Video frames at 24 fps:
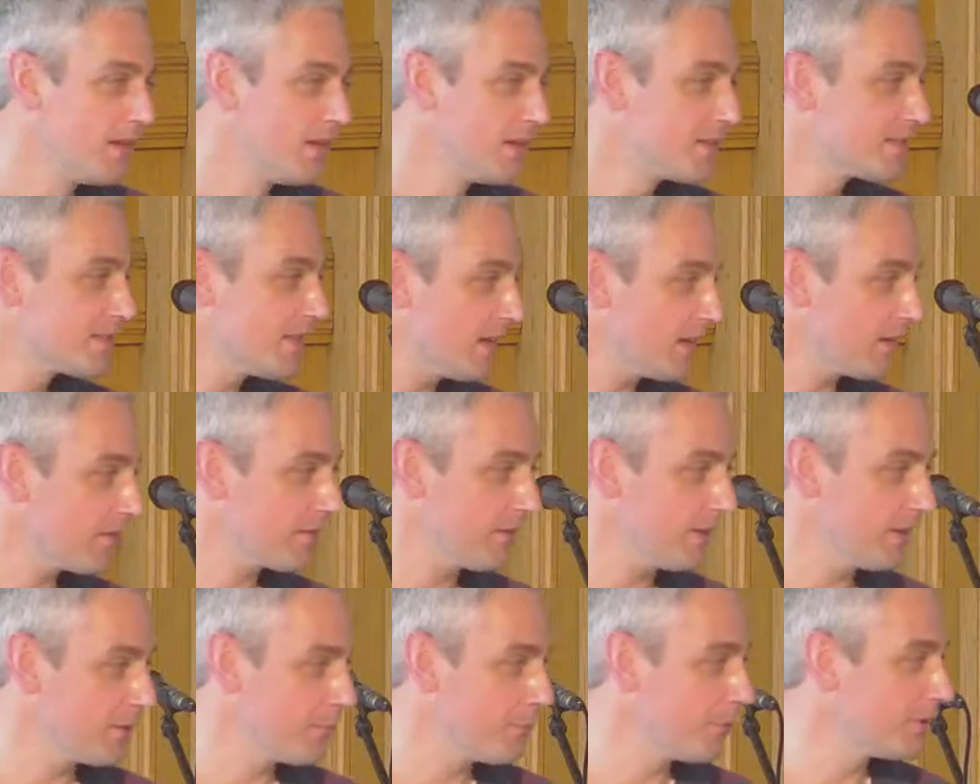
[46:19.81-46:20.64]
Second
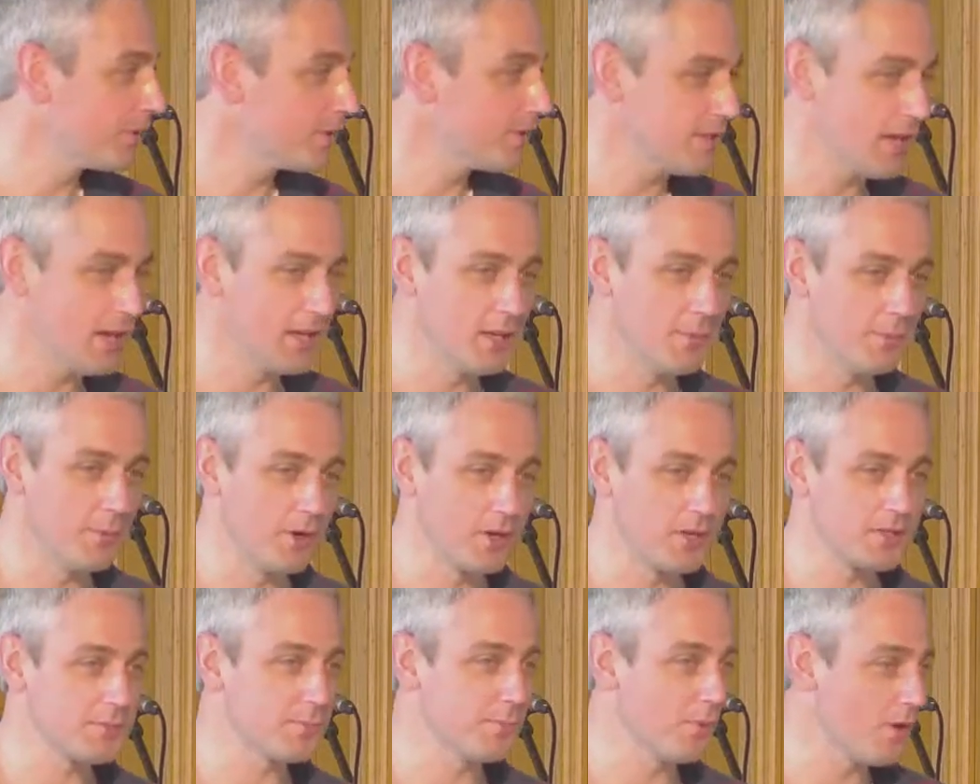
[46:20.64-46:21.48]
thing I wanted to tell you about,
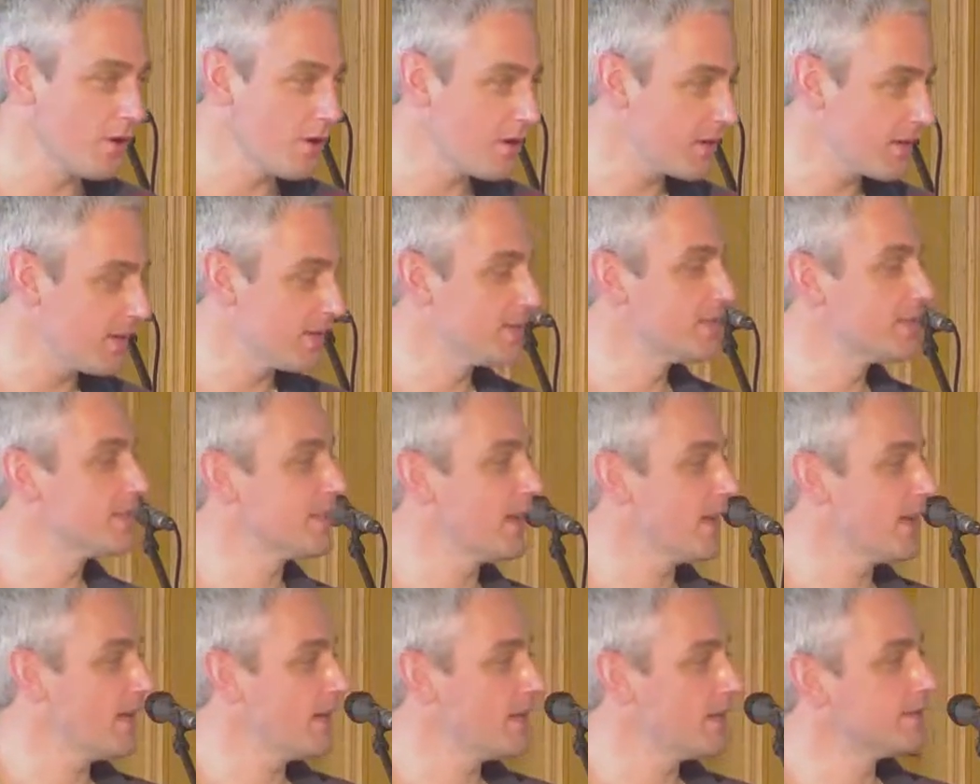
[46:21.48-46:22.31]
as Mark had
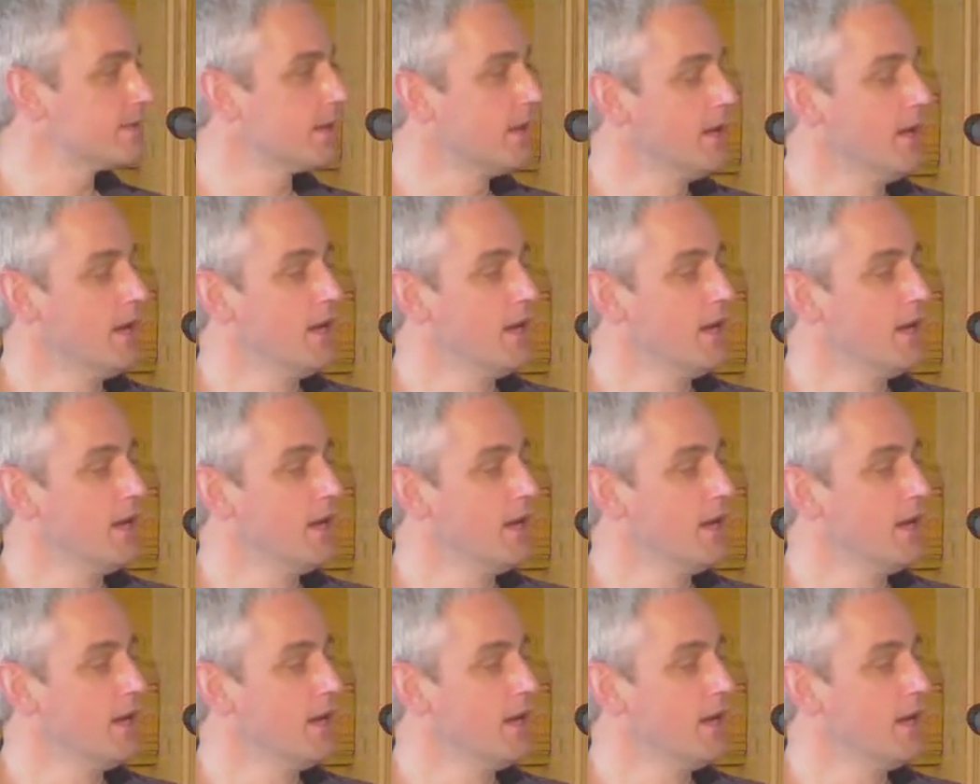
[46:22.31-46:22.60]
said,